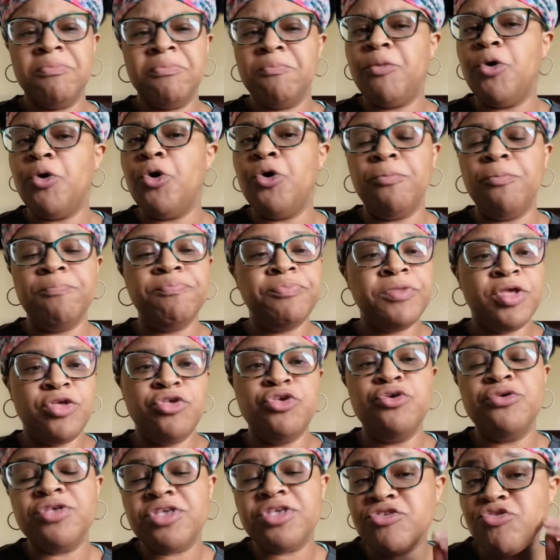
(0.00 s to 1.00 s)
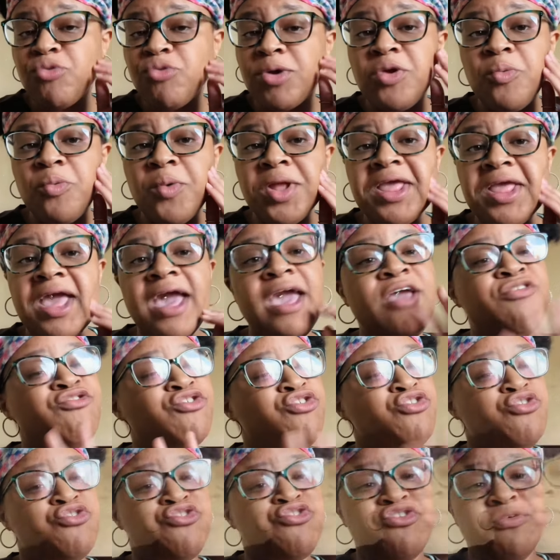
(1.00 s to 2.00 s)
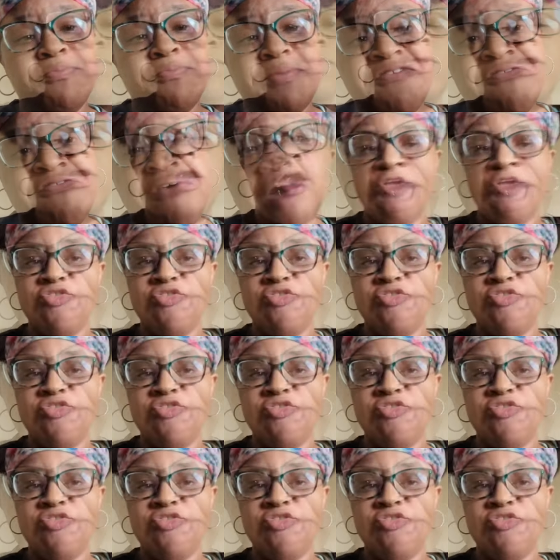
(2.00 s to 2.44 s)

Boom, use the 21 gauge and you should be fine.